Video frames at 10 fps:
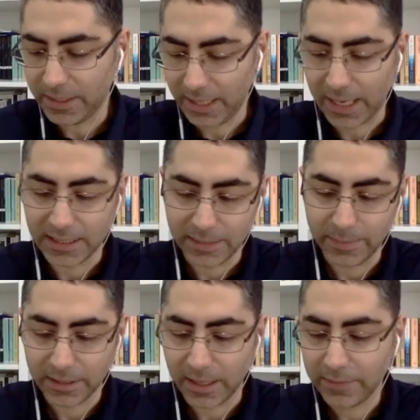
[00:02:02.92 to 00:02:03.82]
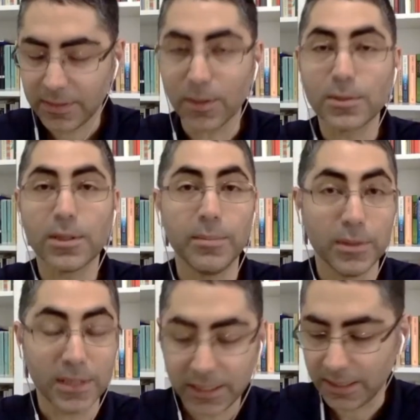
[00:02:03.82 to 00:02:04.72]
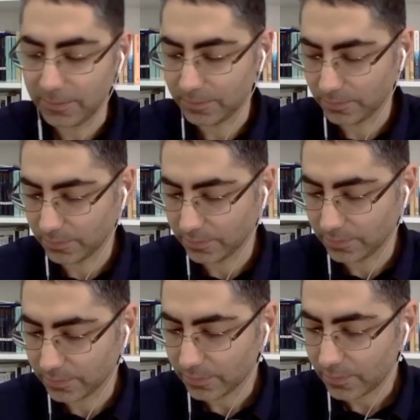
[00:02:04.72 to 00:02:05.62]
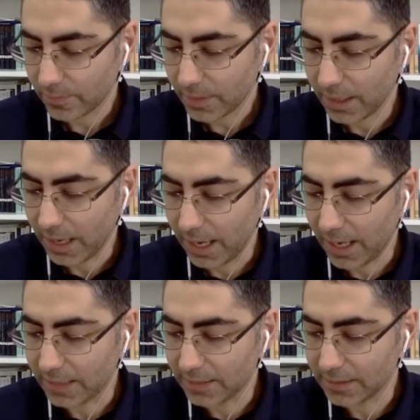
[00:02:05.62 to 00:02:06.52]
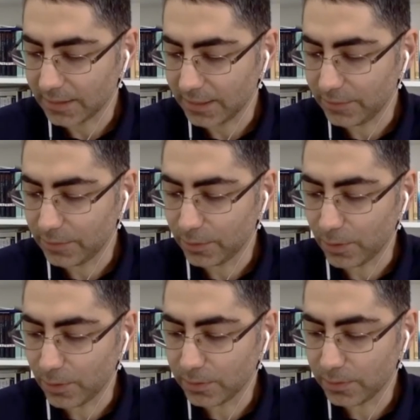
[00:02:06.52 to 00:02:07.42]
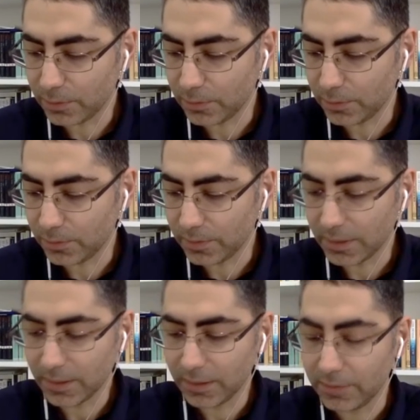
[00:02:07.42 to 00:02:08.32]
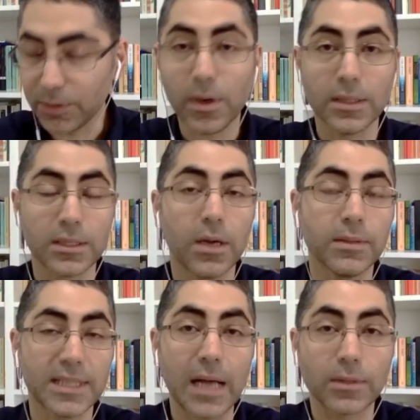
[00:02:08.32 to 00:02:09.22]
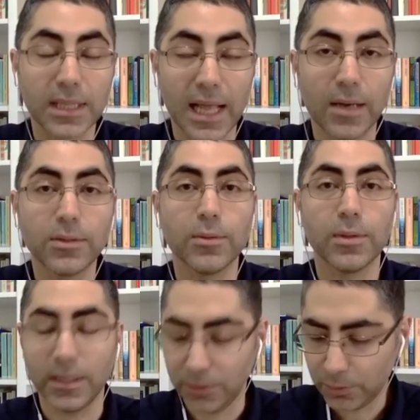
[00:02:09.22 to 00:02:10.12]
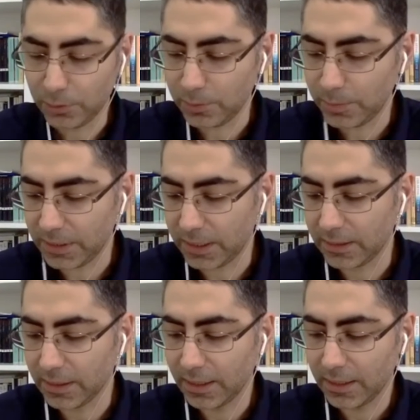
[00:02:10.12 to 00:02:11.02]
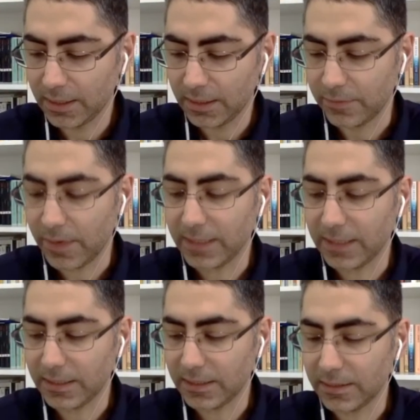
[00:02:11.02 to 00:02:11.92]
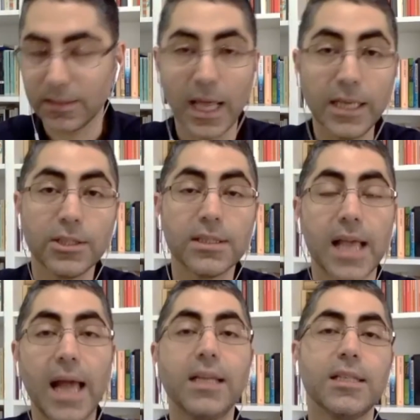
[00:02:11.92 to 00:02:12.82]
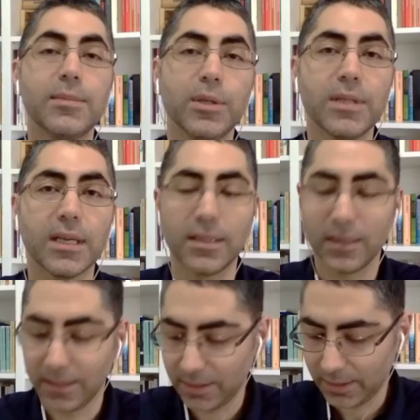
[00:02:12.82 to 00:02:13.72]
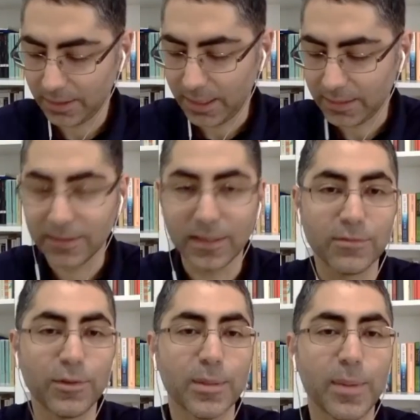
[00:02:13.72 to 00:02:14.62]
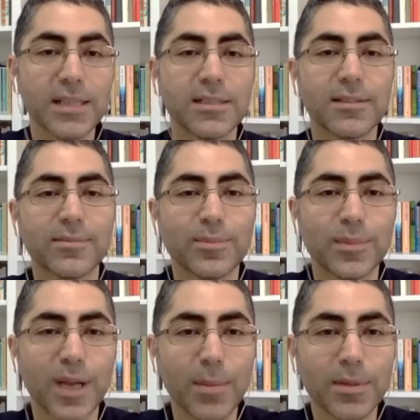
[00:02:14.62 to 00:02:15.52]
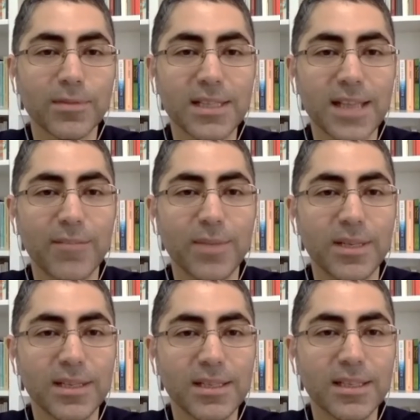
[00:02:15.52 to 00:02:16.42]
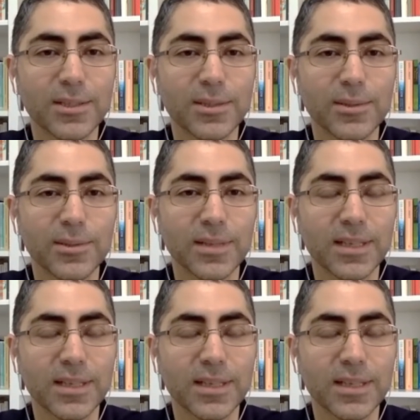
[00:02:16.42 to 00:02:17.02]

an academic life, he's also a musician. And if you go to, if you go on SoundCloud or on YouTube, you can find his lectures and his music. And uh, for the past couple of days, I've been listening to